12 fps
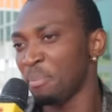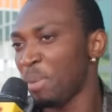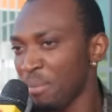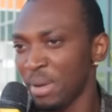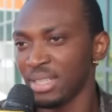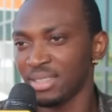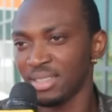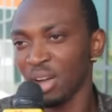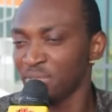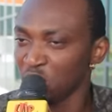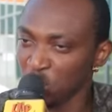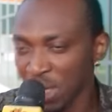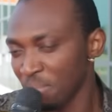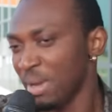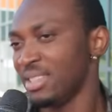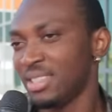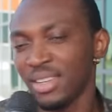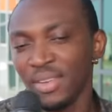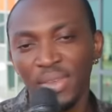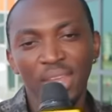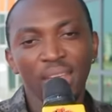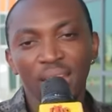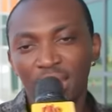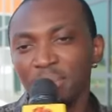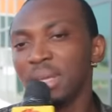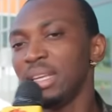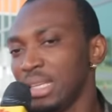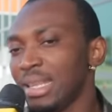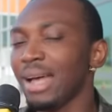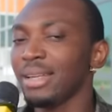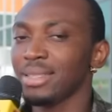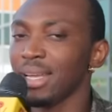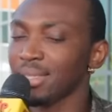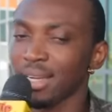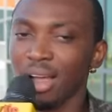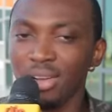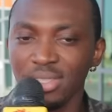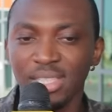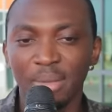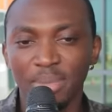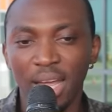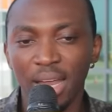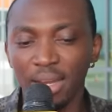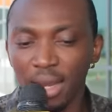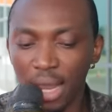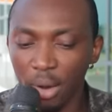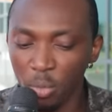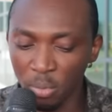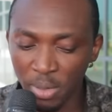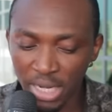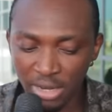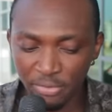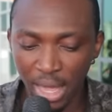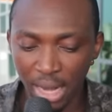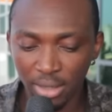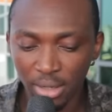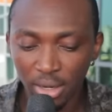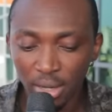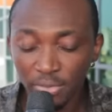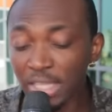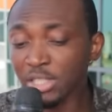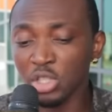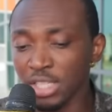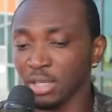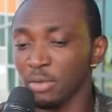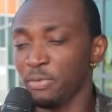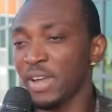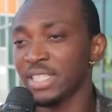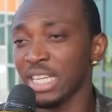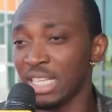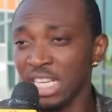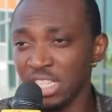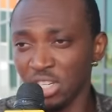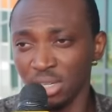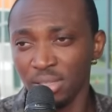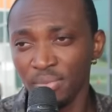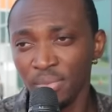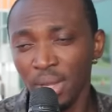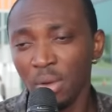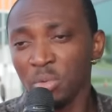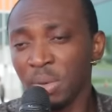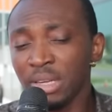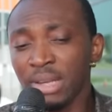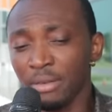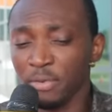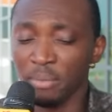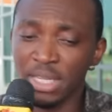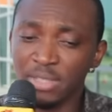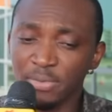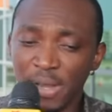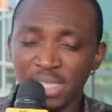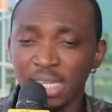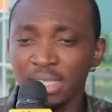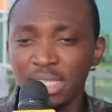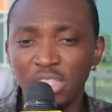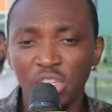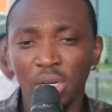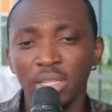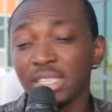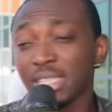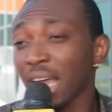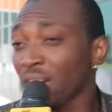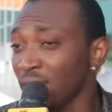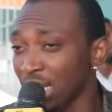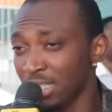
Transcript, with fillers: the payment of the treatment. I mean that that's the concept, and uh, we believe that this is just the first edition. And we believe that from this first edition, the second